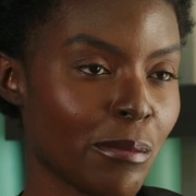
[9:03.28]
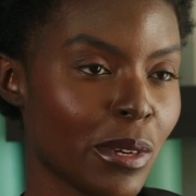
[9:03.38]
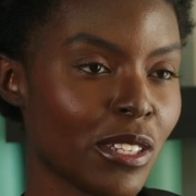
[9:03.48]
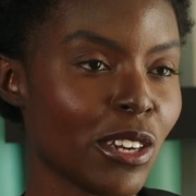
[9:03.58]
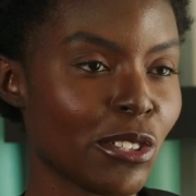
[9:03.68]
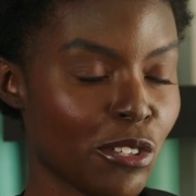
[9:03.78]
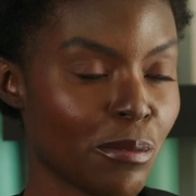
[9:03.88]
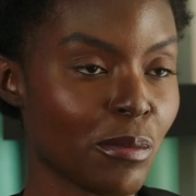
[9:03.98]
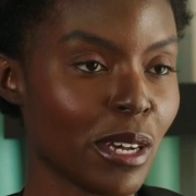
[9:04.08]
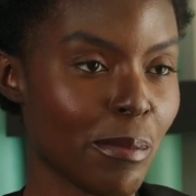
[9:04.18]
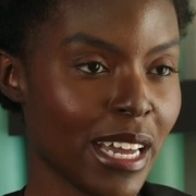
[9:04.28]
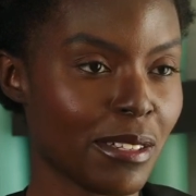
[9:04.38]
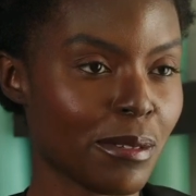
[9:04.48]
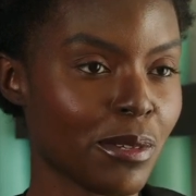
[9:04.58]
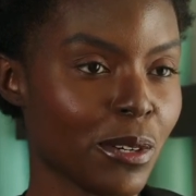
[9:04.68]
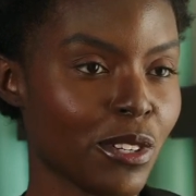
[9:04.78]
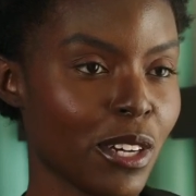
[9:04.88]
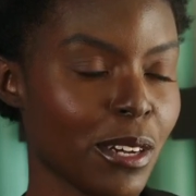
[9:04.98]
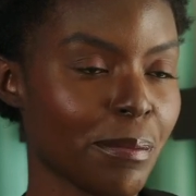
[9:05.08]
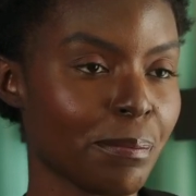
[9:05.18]
mission to remake the
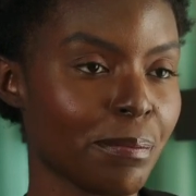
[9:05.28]
future.